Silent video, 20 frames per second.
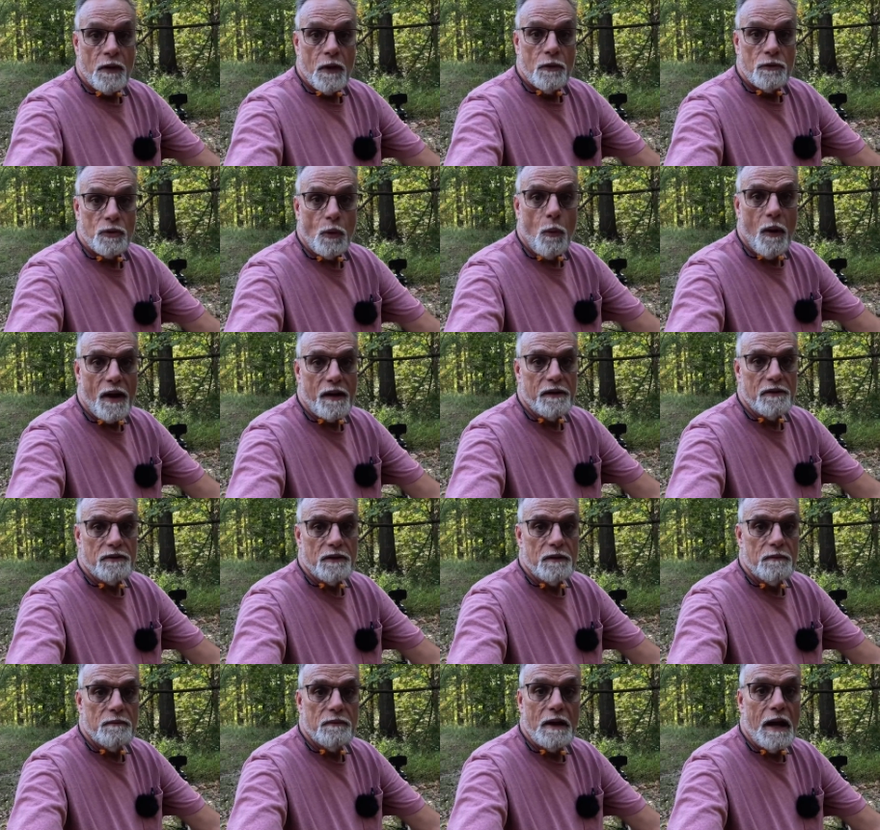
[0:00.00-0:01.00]
So what is
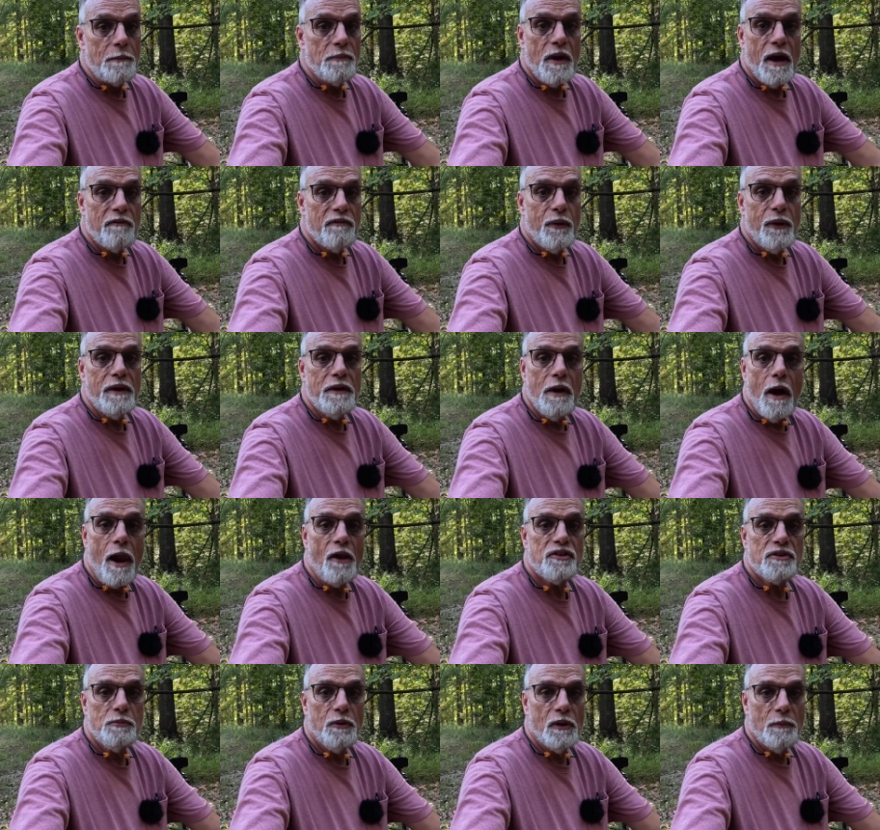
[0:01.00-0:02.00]
it? I'm not very
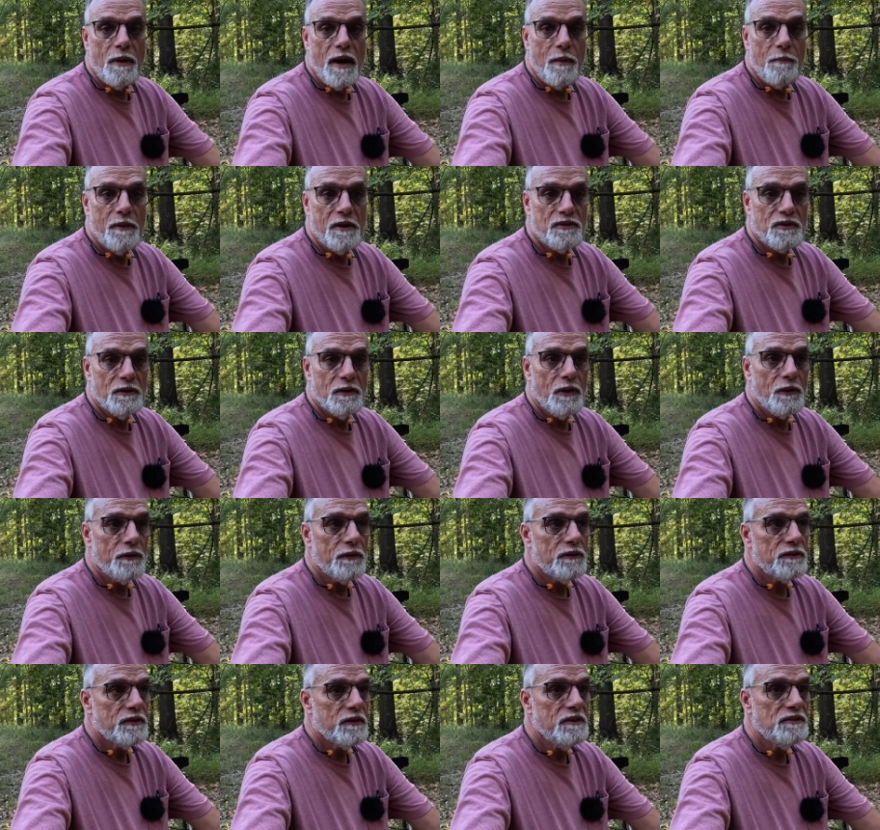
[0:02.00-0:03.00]
knowledgeable about muzzle
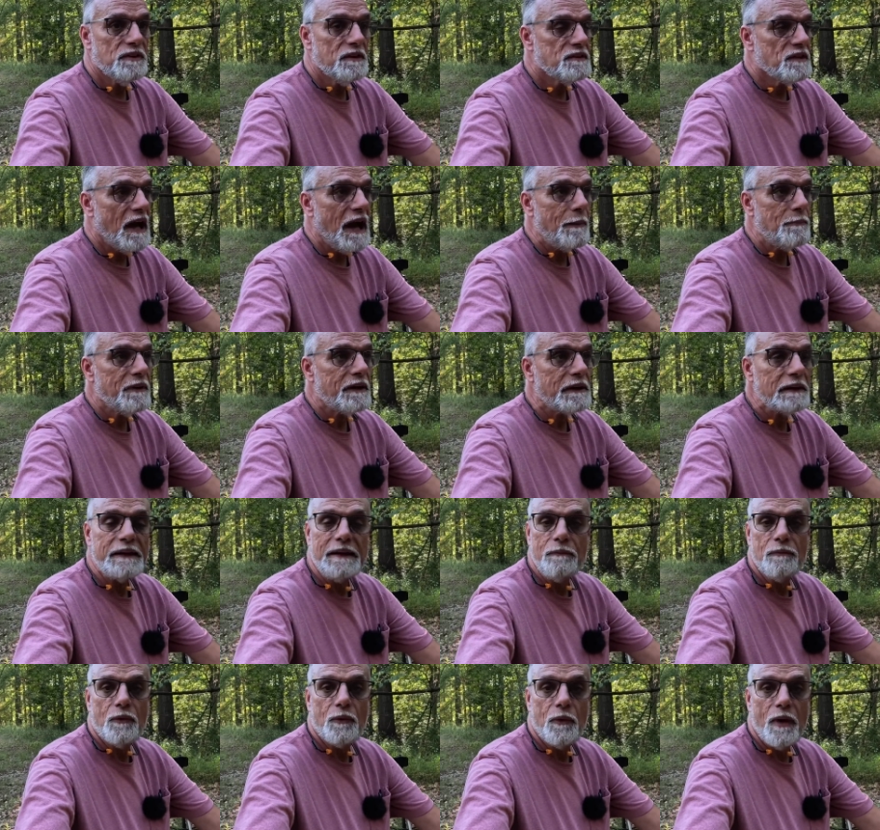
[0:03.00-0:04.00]
loaders. Is it time to
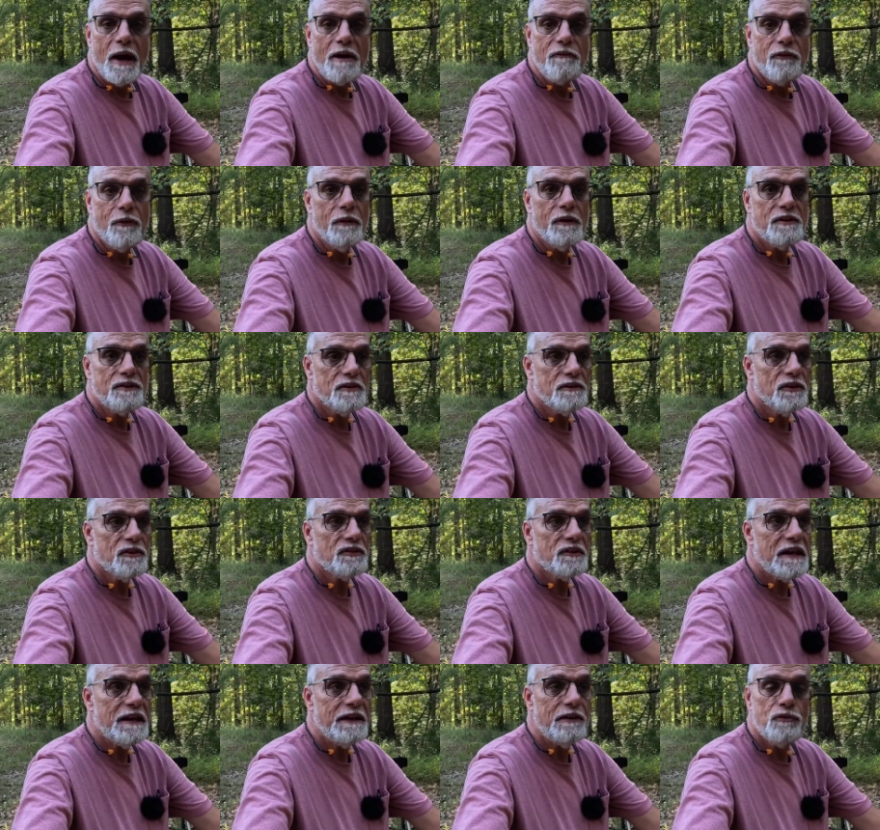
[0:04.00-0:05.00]
clean the rifle? Is it
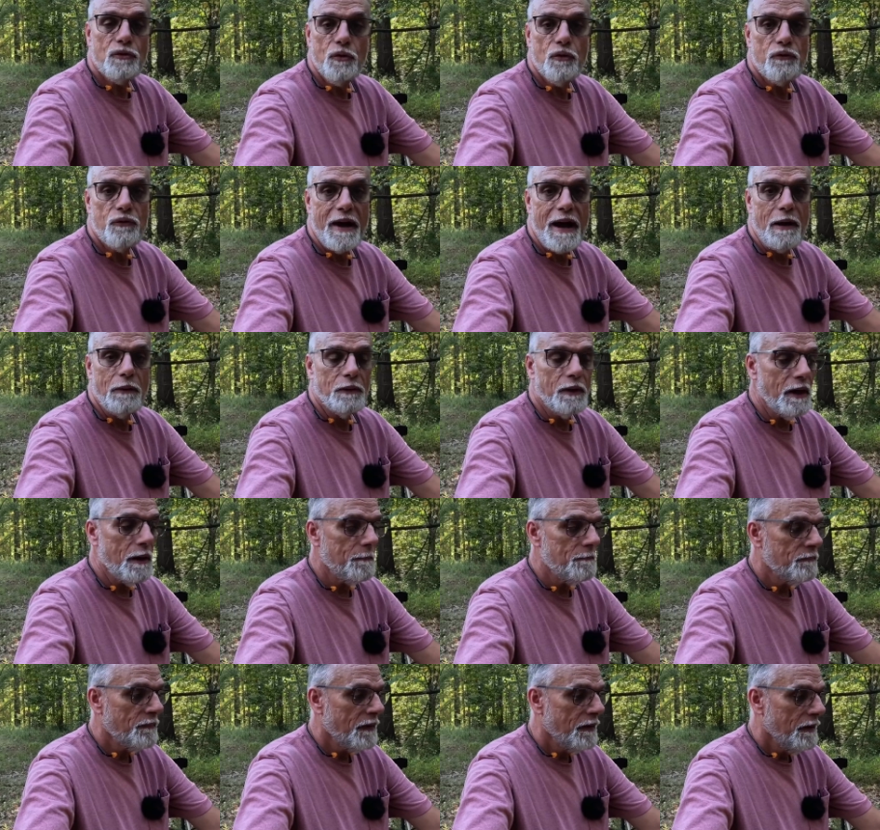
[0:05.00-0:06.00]
just getting too fouled up?
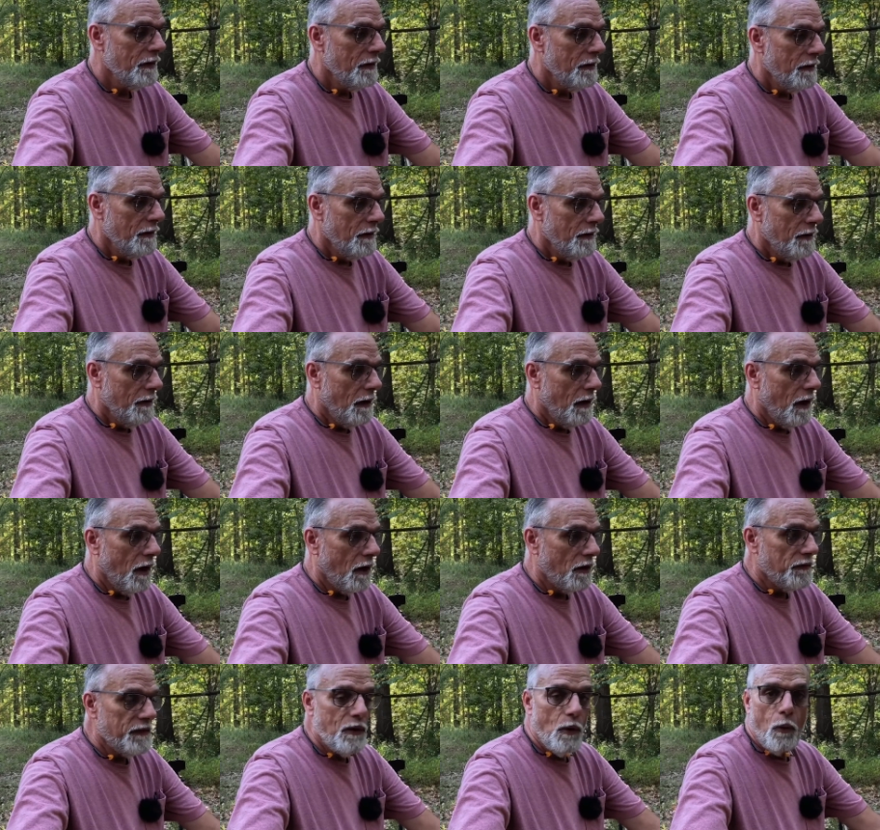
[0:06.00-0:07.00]

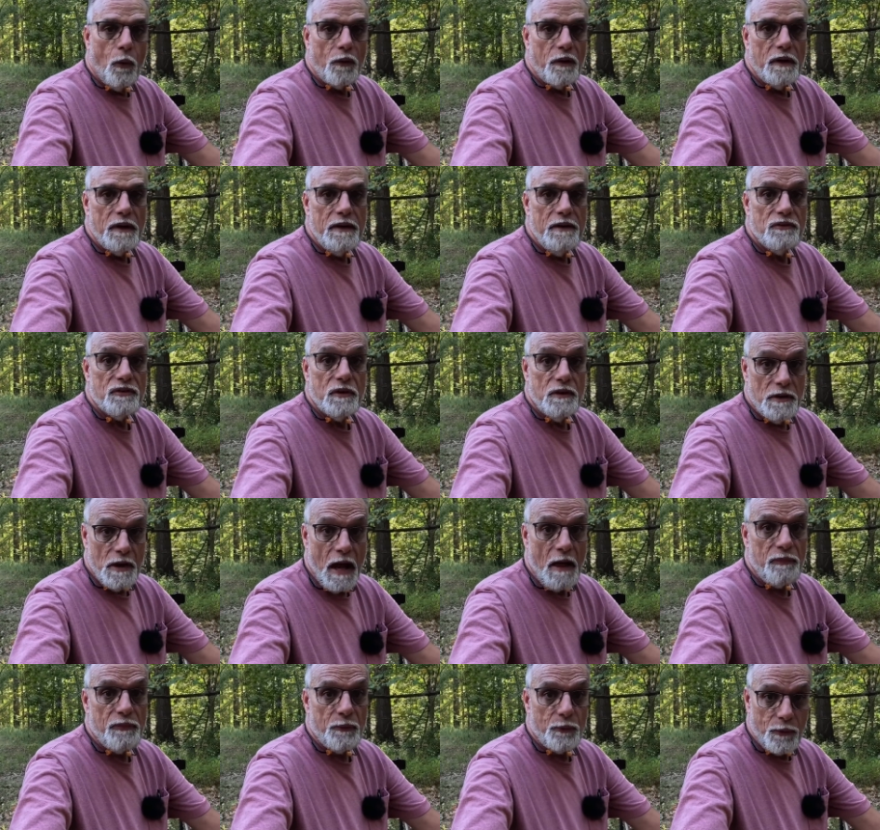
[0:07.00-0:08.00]
Are the Hornadys
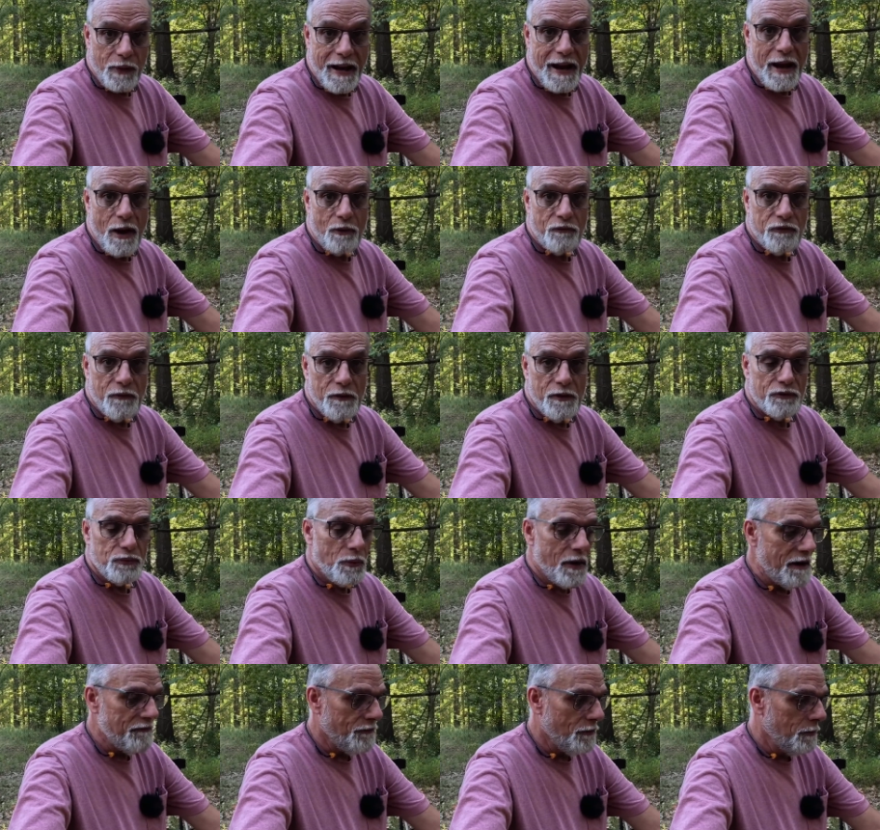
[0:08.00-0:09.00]
not the round for this
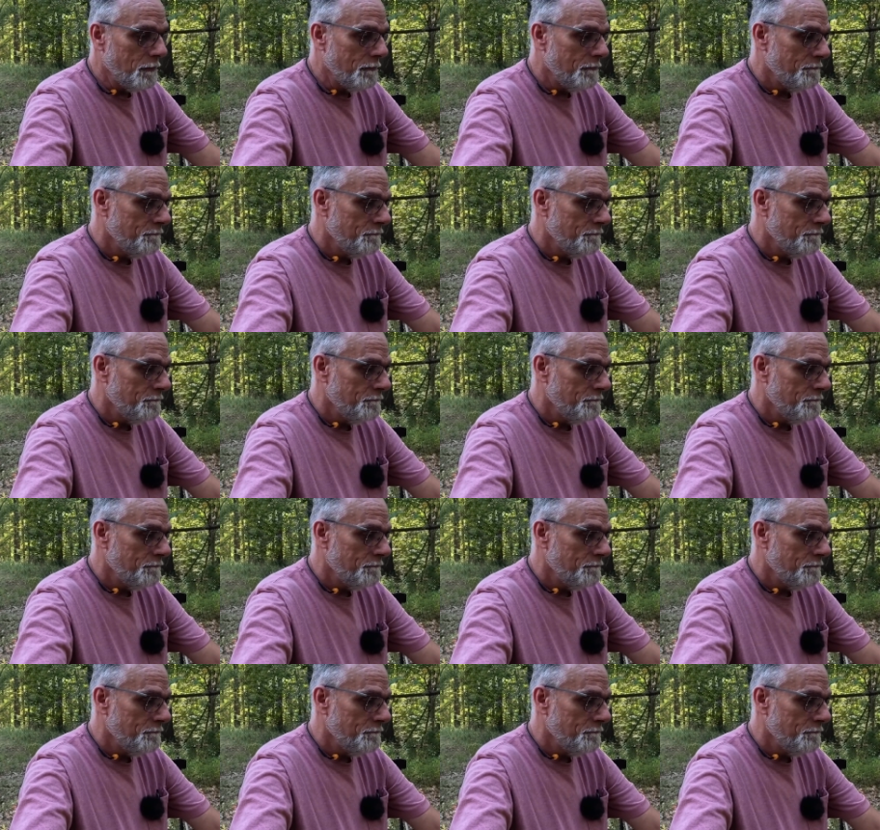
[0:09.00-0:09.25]
rifle?